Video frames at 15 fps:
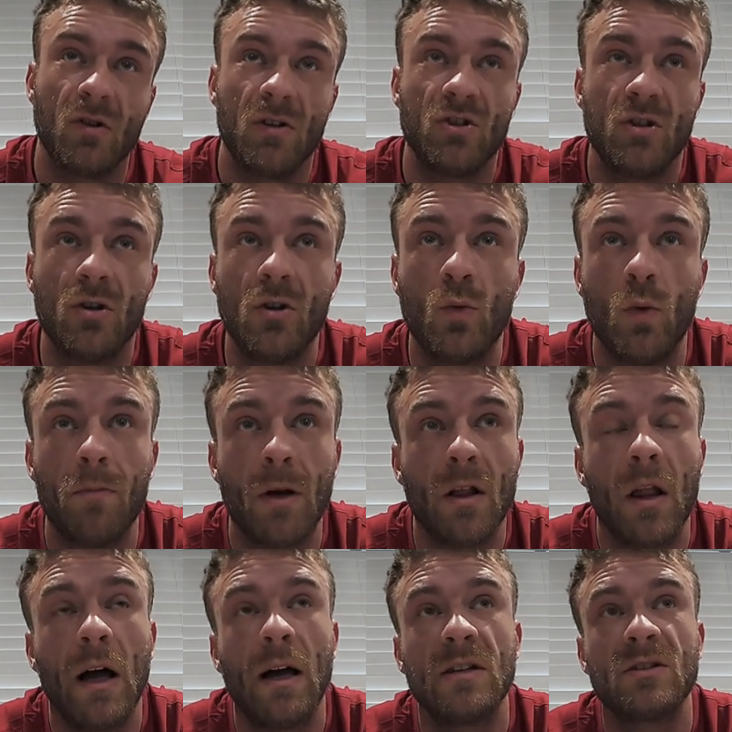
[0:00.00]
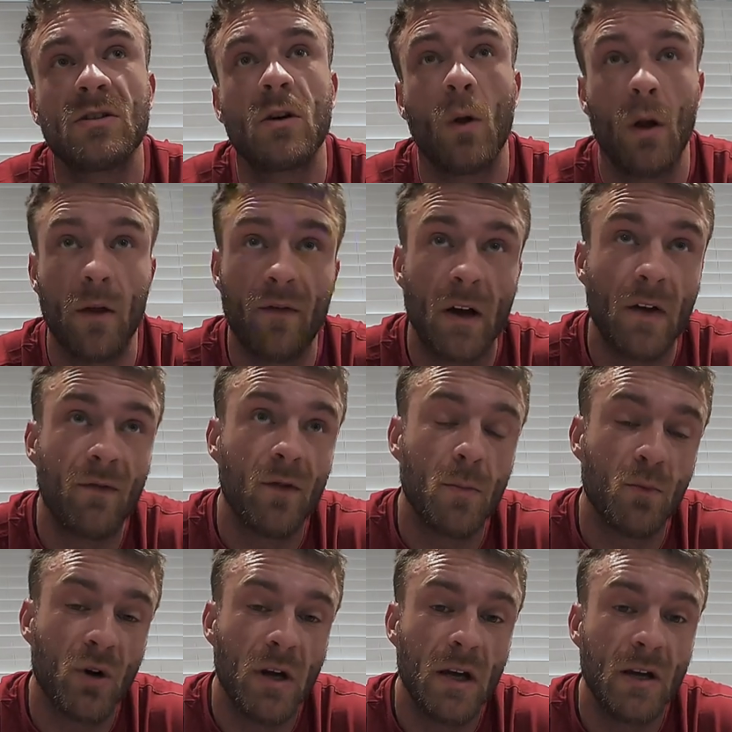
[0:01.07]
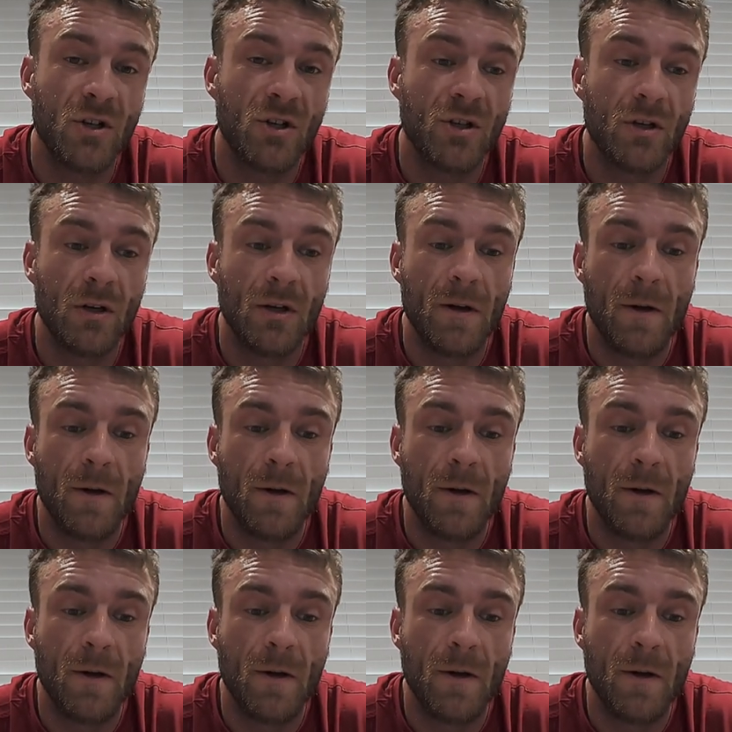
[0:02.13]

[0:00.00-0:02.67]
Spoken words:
as you know, won my class, qualified for the British.